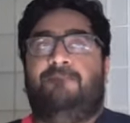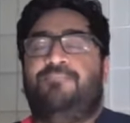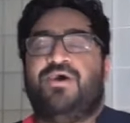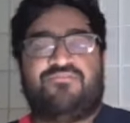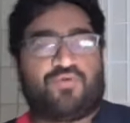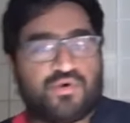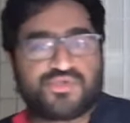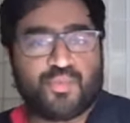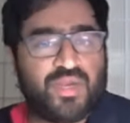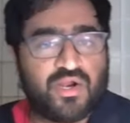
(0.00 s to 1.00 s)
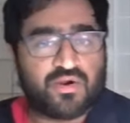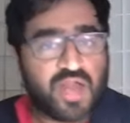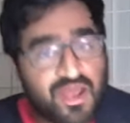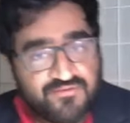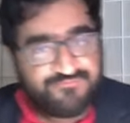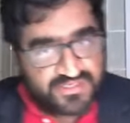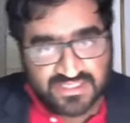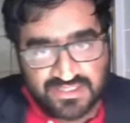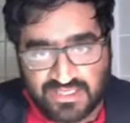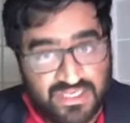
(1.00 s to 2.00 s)
But of course, we are not
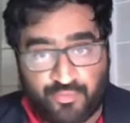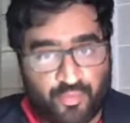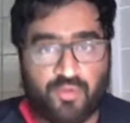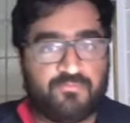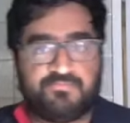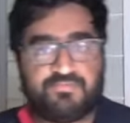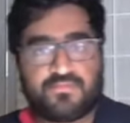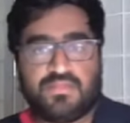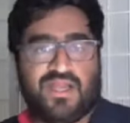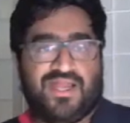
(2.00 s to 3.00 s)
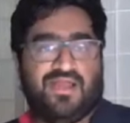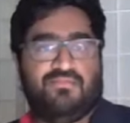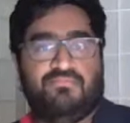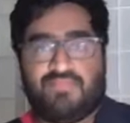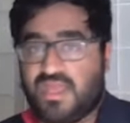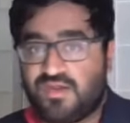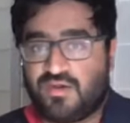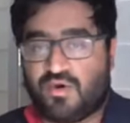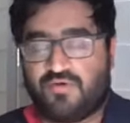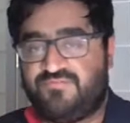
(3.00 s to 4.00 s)
physically equal. Uh, men
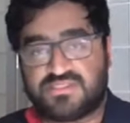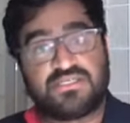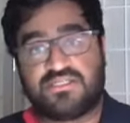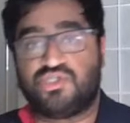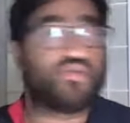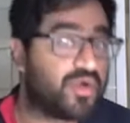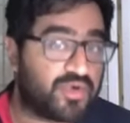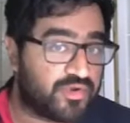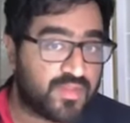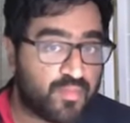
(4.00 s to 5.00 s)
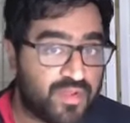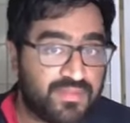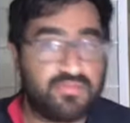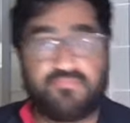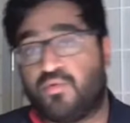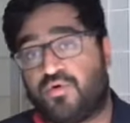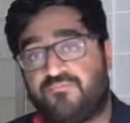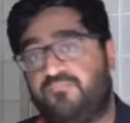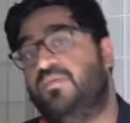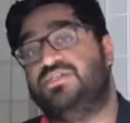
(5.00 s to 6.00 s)
are physically stronger than women, more
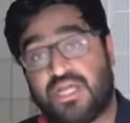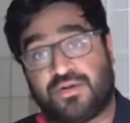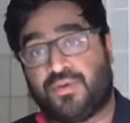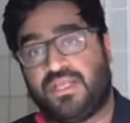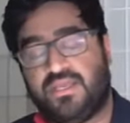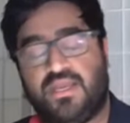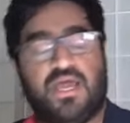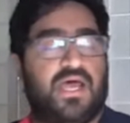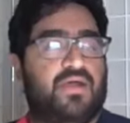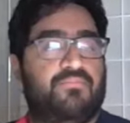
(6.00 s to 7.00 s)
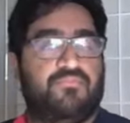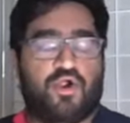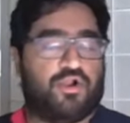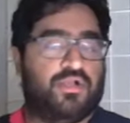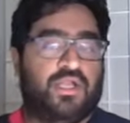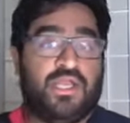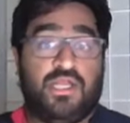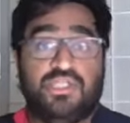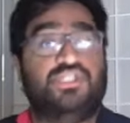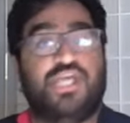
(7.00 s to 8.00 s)
generally, uh, are
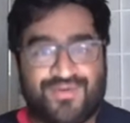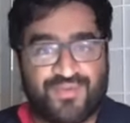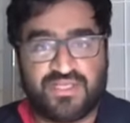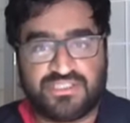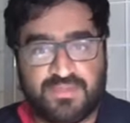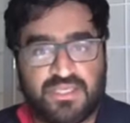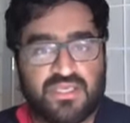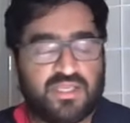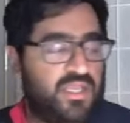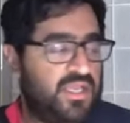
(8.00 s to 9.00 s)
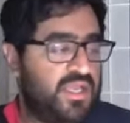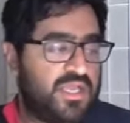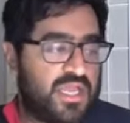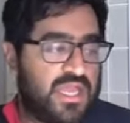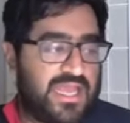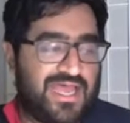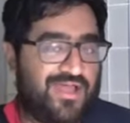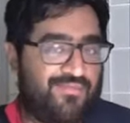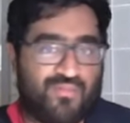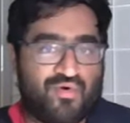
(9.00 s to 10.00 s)
generally speaking, uh,
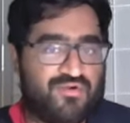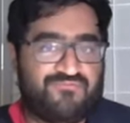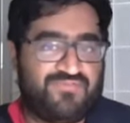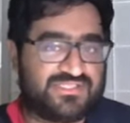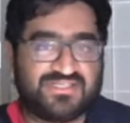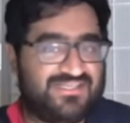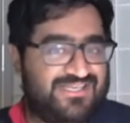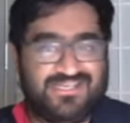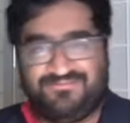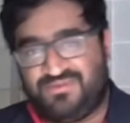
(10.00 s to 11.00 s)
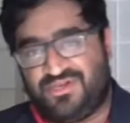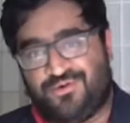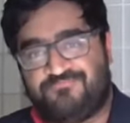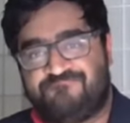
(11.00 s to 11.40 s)
more physically, you know,